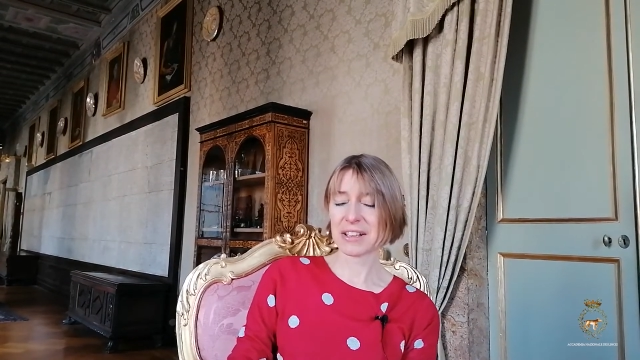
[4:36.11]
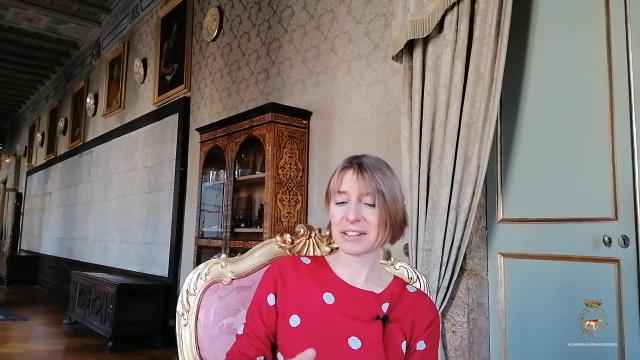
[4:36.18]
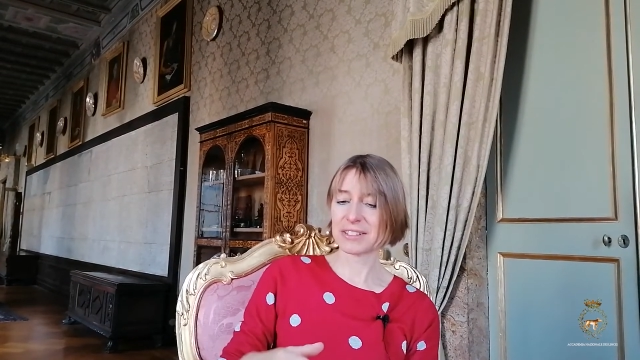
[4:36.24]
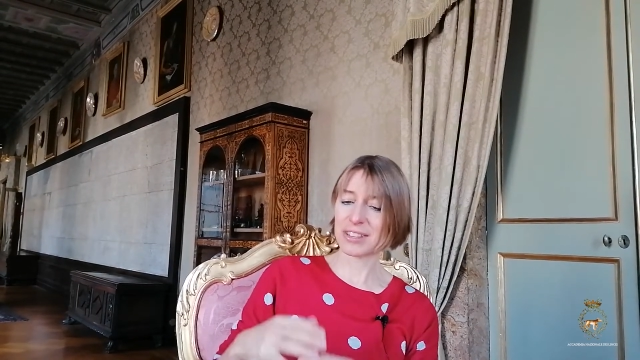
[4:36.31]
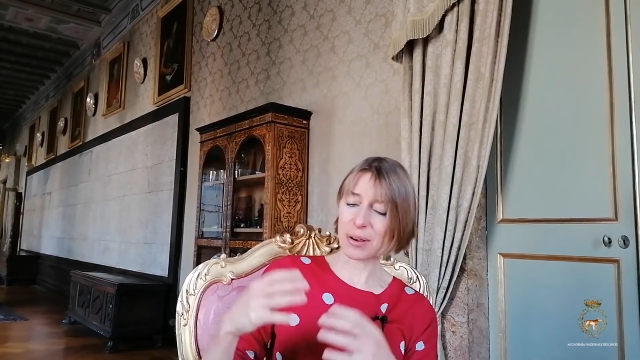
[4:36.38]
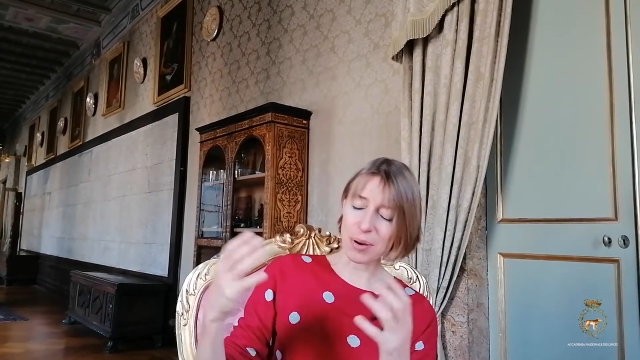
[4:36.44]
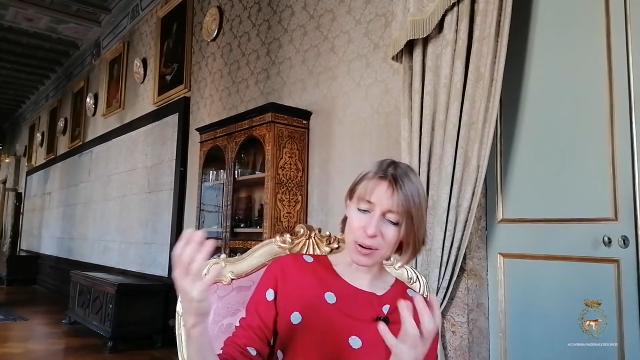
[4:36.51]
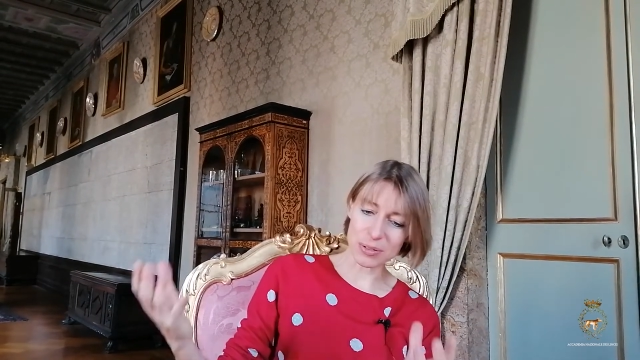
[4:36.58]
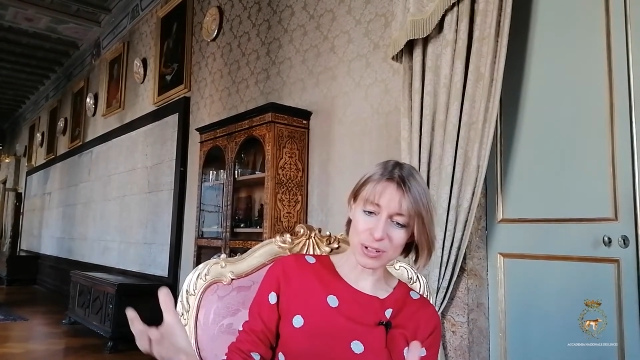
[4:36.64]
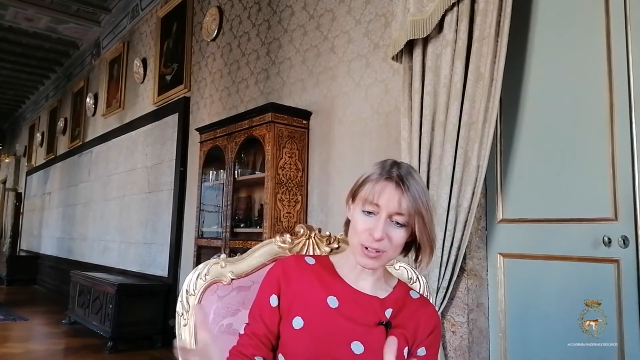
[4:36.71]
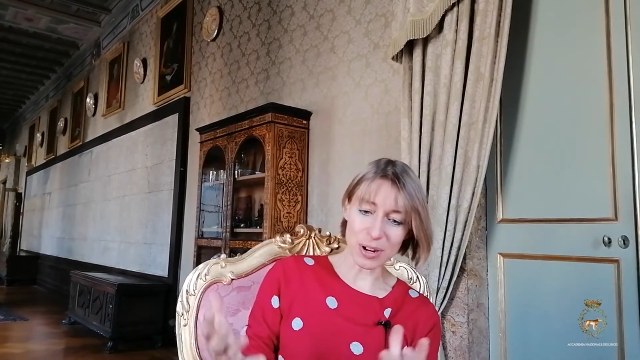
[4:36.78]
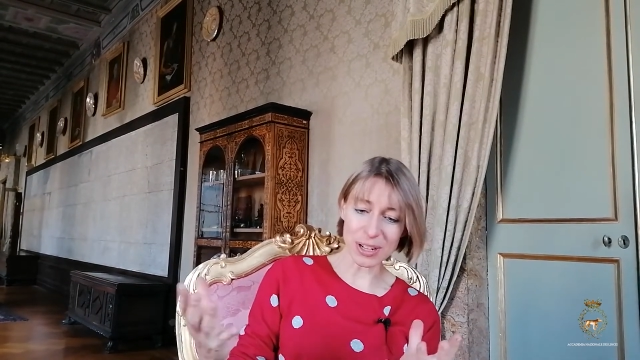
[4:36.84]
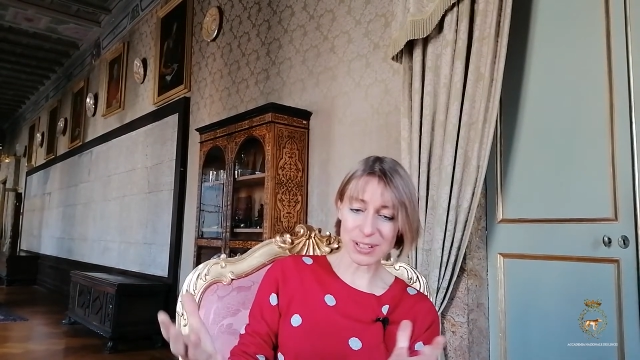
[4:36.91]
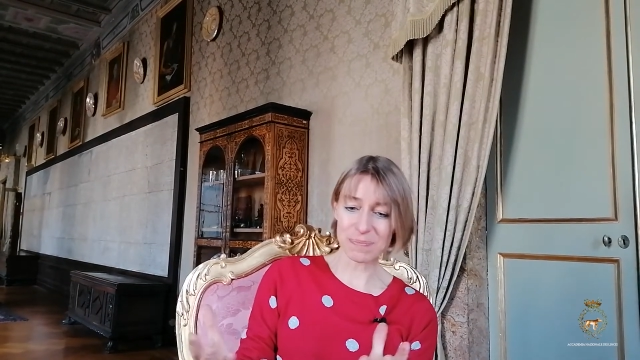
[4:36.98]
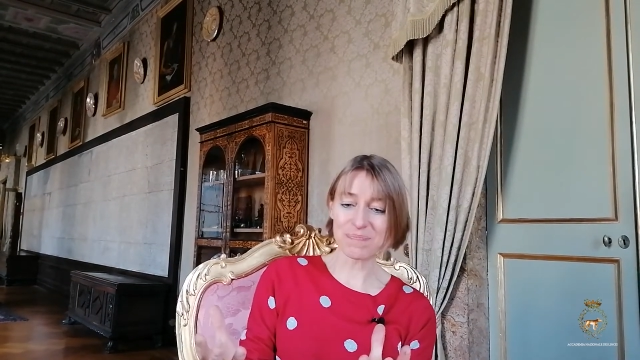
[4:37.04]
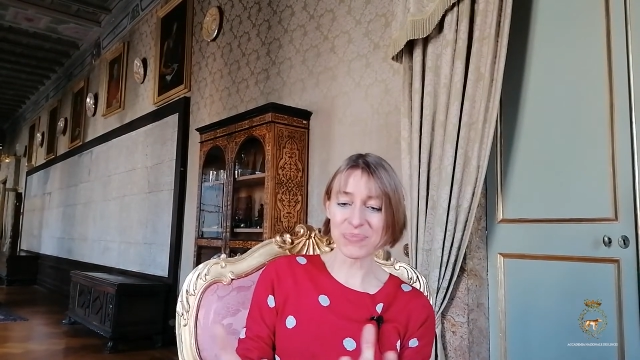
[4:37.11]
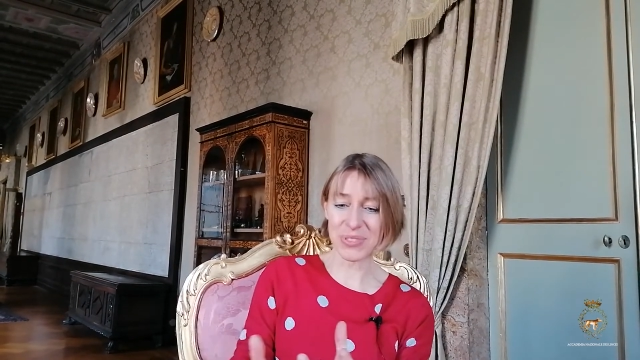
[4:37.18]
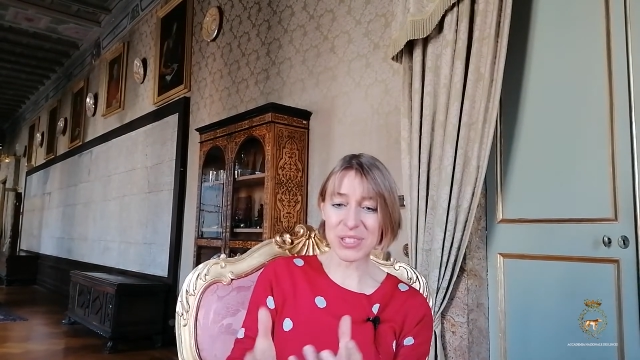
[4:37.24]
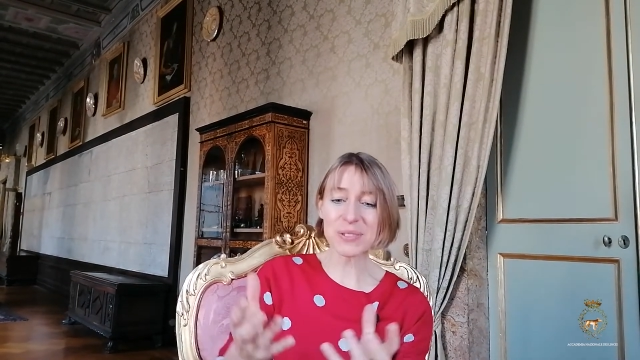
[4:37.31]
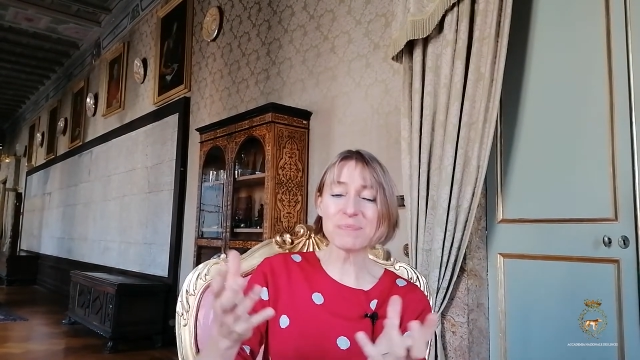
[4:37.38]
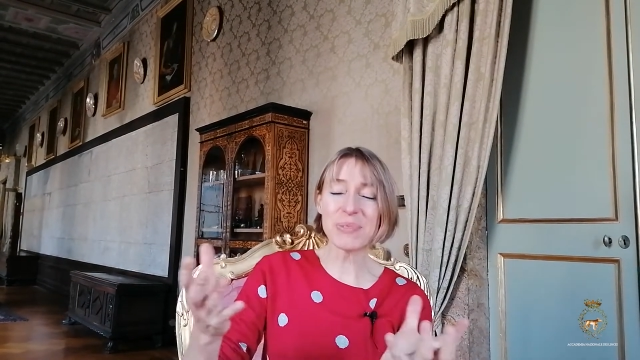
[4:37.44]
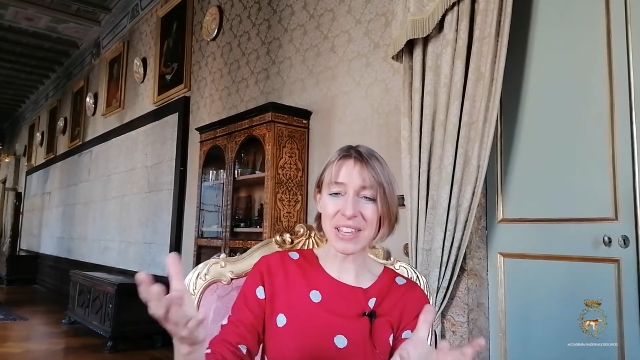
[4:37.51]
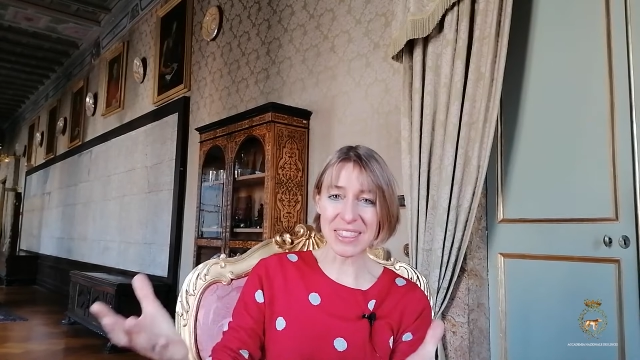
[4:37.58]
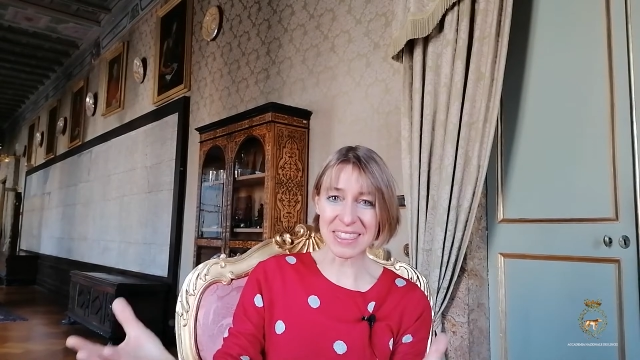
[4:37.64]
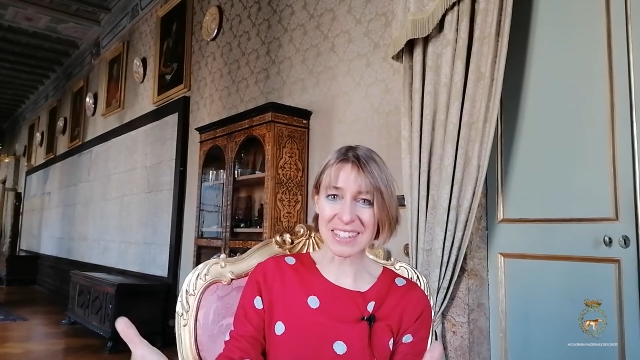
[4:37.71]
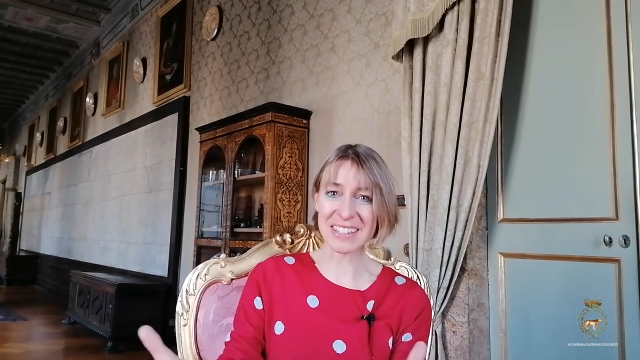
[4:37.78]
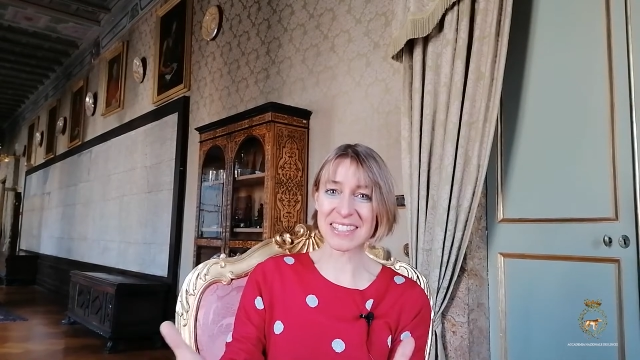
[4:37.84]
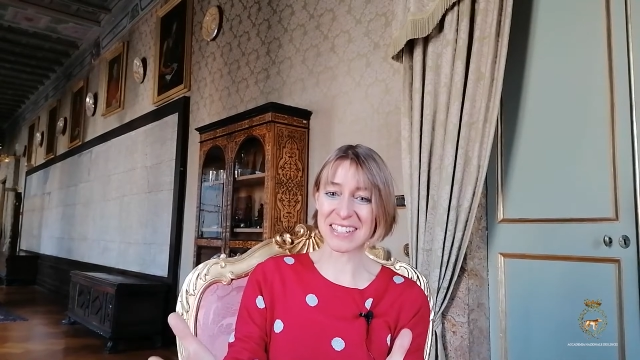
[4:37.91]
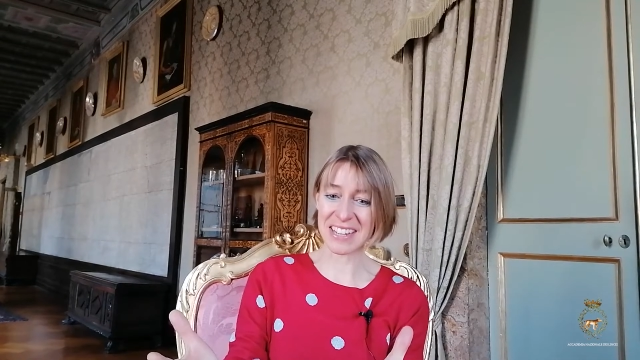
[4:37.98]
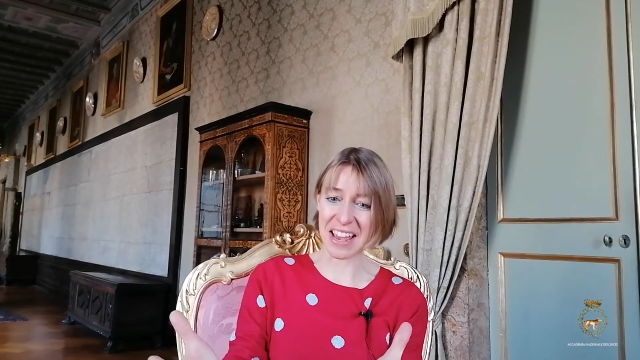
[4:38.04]
So I was trying to spin
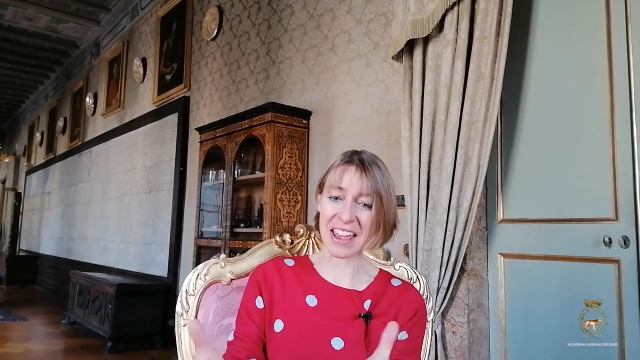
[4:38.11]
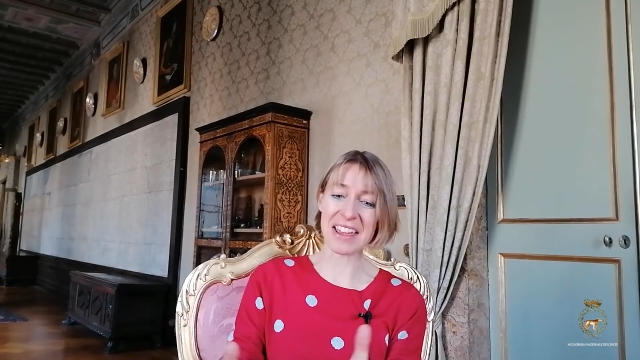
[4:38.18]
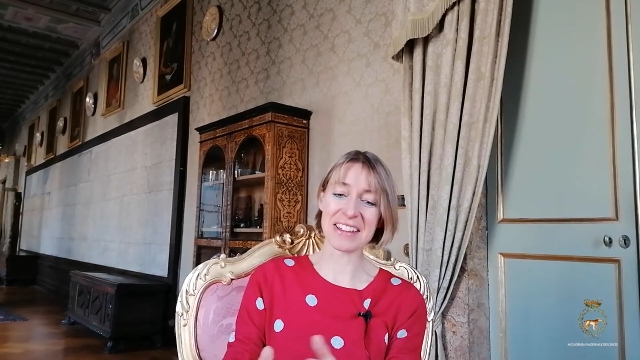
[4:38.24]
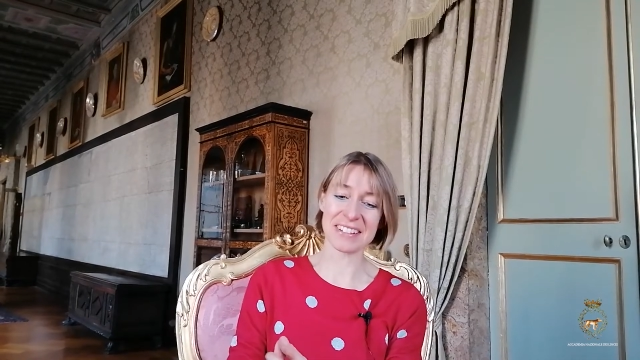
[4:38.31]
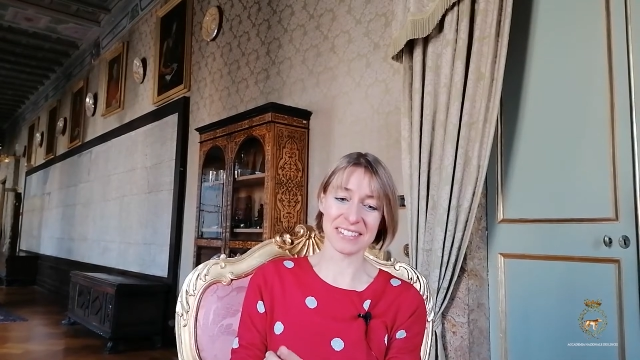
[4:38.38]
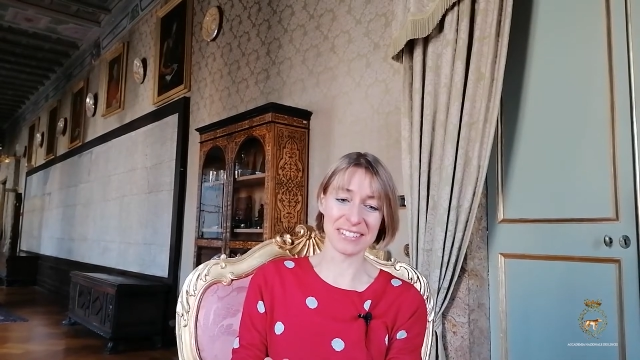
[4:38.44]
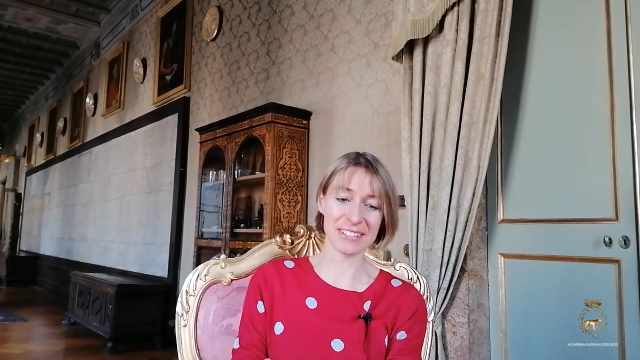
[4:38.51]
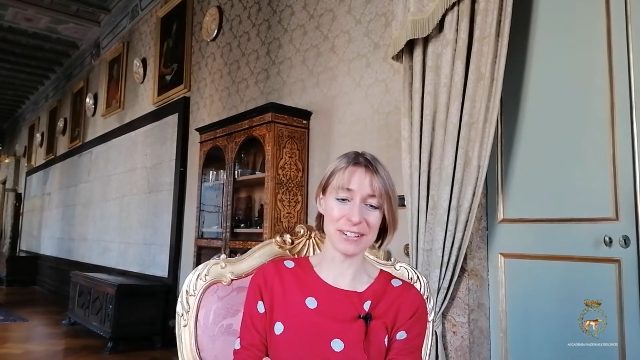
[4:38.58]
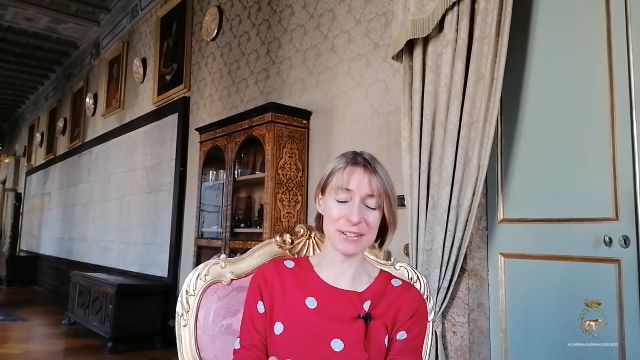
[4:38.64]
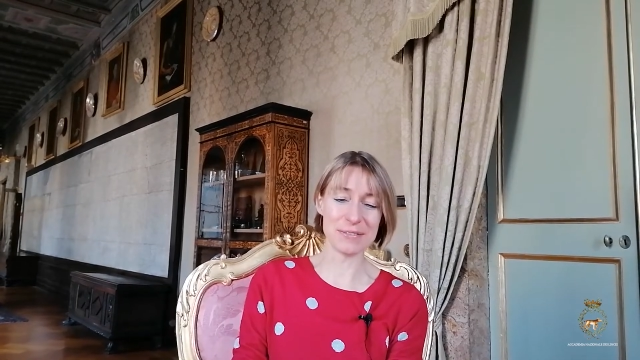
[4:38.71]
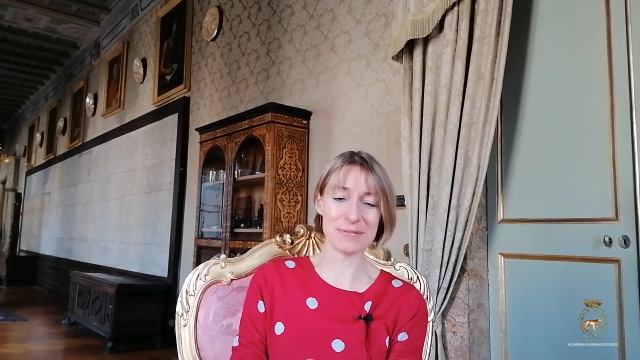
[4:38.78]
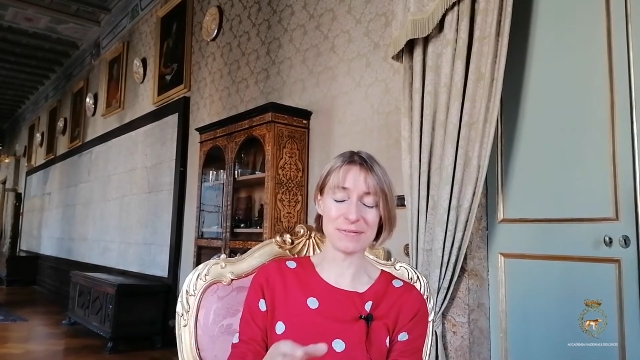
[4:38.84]
this tale of